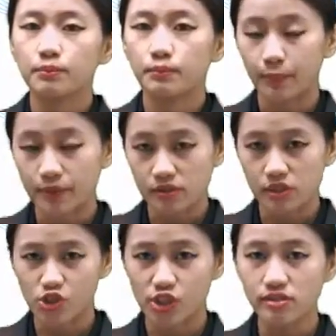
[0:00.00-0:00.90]

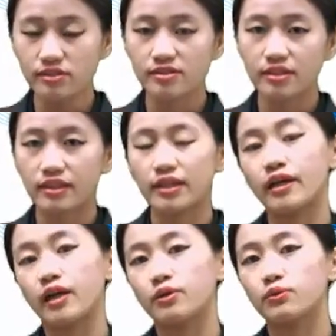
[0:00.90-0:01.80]
prepositions
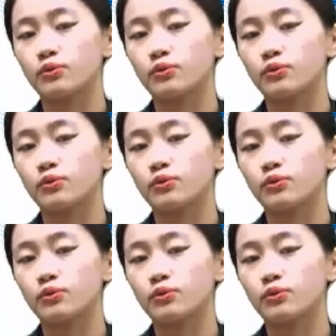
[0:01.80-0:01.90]
that are